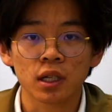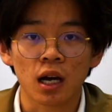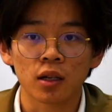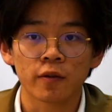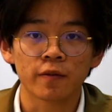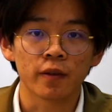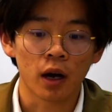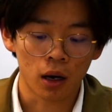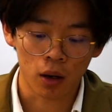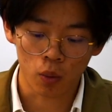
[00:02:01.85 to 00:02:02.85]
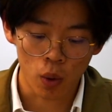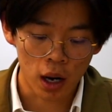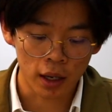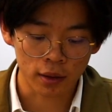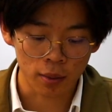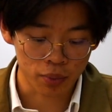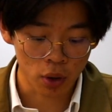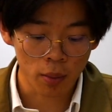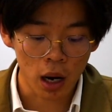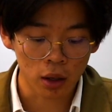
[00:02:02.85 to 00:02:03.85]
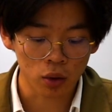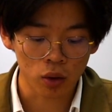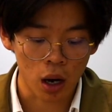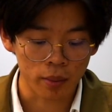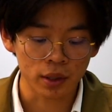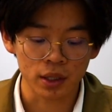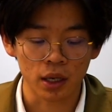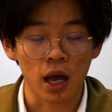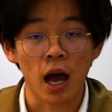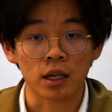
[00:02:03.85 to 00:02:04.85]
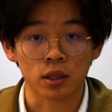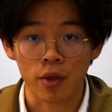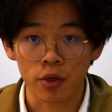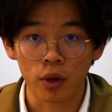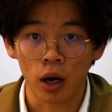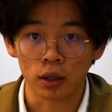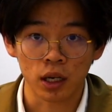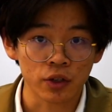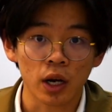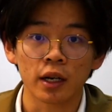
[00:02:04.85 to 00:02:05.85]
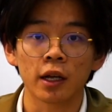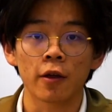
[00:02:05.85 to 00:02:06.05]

kind of one, the Pro model, obviously it has a Touch ID